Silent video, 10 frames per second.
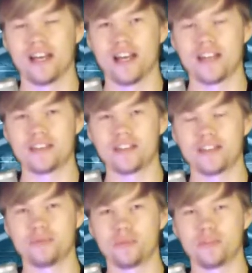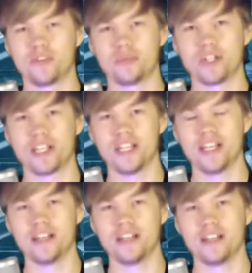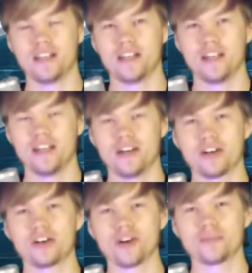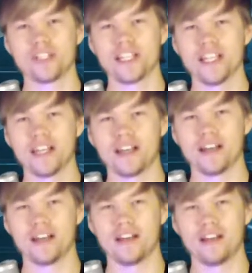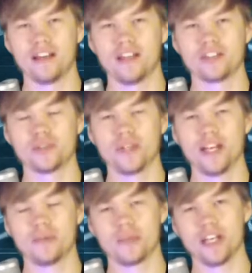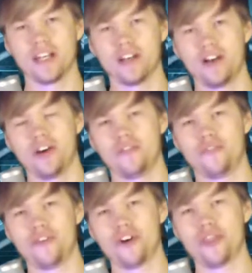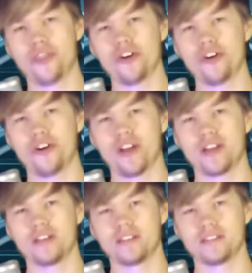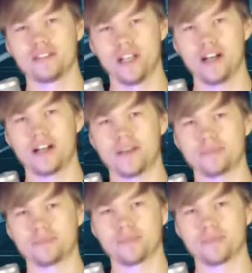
And then when we filmed it again, it all corrupted again. So we had to play it for a third time.